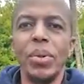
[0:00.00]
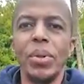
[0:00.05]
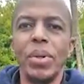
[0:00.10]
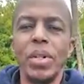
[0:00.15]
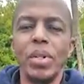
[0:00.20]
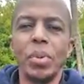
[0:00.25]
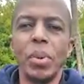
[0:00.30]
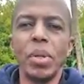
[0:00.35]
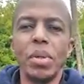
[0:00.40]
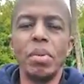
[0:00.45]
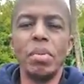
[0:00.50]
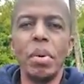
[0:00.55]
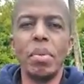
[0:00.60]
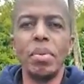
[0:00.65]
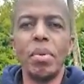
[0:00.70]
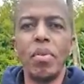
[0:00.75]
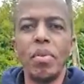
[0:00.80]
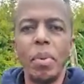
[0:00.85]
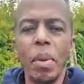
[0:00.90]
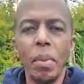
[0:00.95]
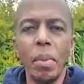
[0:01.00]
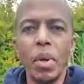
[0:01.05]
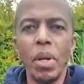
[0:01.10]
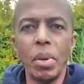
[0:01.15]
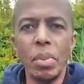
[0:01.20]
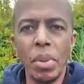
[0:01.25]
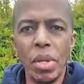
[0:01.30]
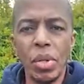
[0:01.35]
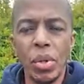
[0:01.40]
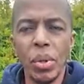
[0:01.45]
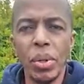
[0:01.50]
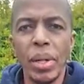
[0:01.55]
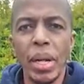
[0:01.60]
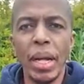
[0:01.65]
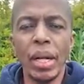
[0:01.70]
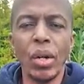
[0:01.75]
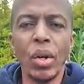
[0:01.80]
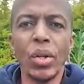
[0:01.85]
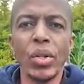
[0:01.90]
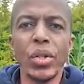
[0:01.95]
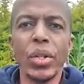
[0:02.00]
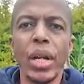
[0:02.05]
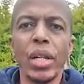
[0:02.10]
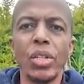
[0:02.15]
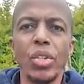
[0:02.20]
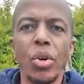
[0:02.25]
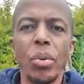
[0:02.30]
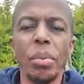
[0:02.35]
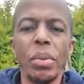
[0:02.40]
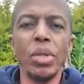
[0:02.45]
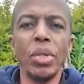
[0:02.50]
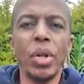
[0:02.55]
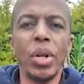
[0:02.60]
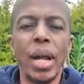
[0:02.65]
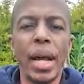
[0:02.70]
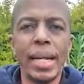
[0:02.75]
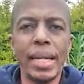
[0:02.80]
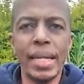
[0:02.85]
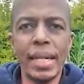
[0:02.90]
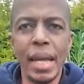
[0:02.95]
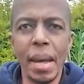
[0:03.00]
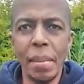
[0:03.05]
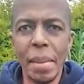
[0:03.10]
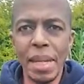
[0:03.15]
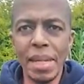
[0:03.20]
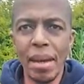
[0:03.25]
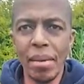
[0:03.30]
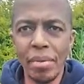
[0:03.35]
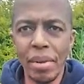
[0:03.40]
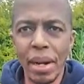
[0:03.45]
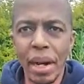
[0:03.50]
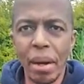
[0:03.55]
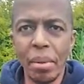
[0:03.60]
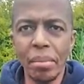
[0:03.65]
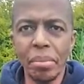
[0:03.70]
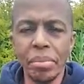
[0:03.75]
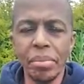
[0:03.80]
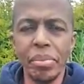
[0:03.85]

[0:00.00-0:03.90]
responsible for People in Mission and Cross-Cultural Mission at CMS Africa.